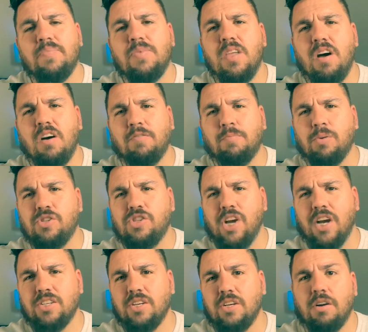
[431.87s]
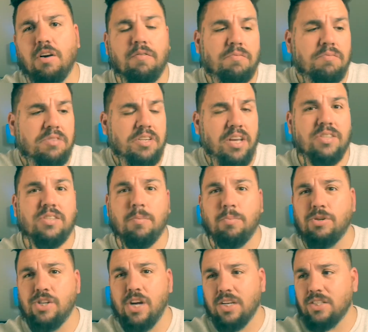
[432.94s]
of projection, of decent
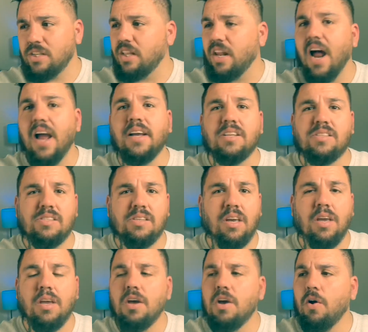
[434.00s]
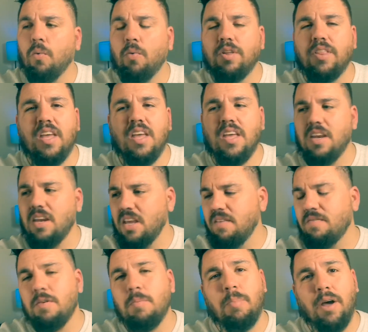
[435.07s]
projection that I could see with an
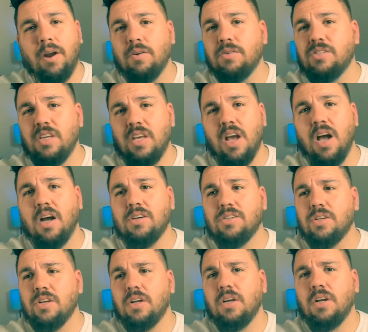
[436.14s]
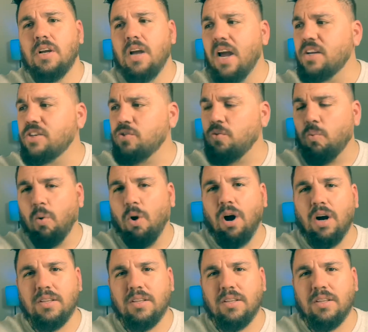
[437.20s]
even better sillage as you walk.